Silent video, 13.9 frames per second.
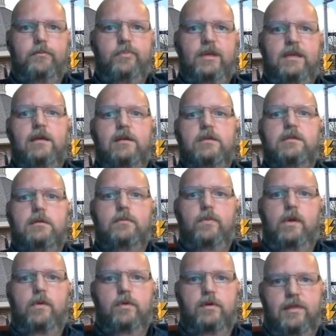because
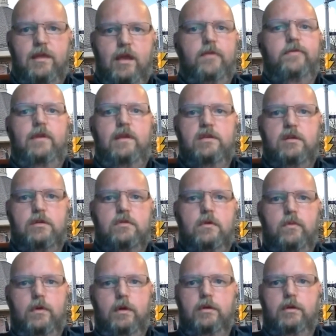we were there for the essential
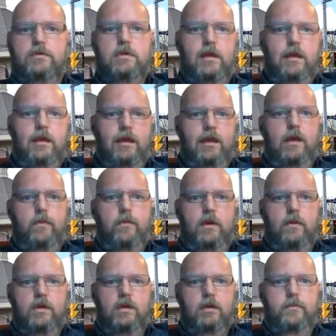workers and
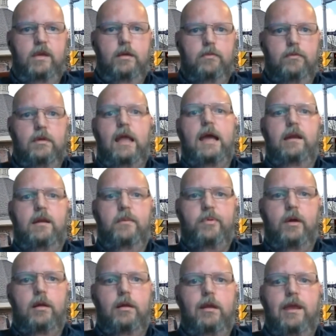we could be relied
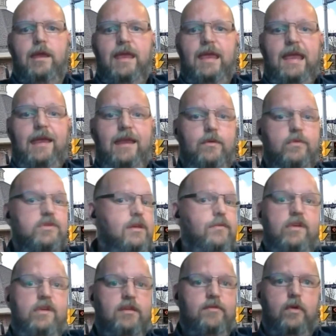upon and it was
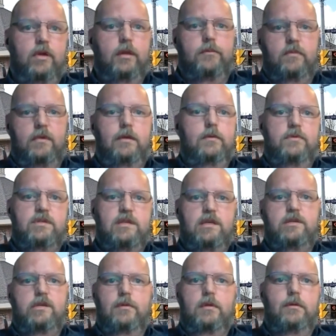convenient for them. It was
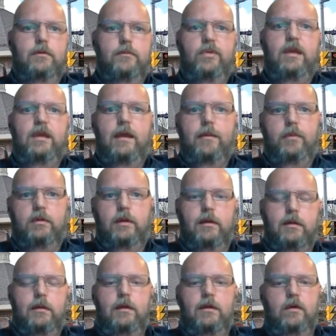easier than being able to,
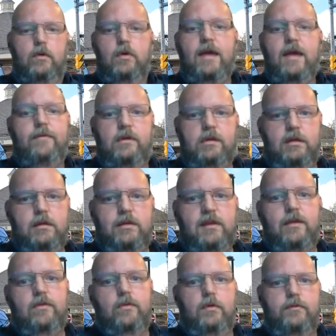or having to
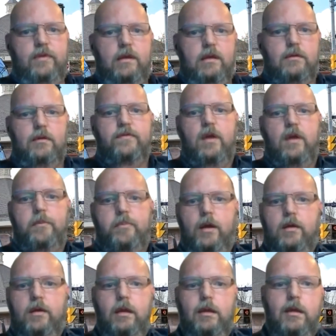take their own vehicle and find
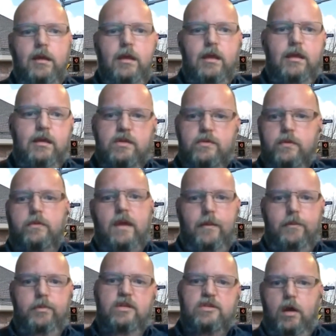parking, because we were
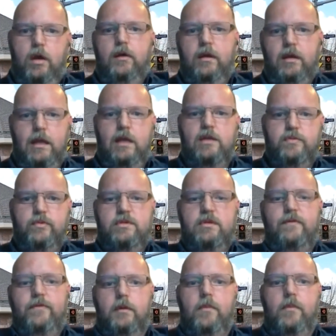able to target that
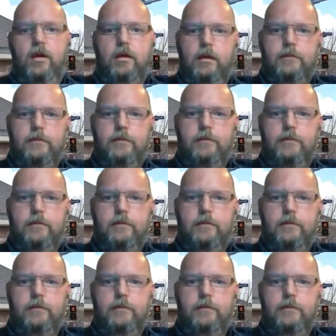specific market.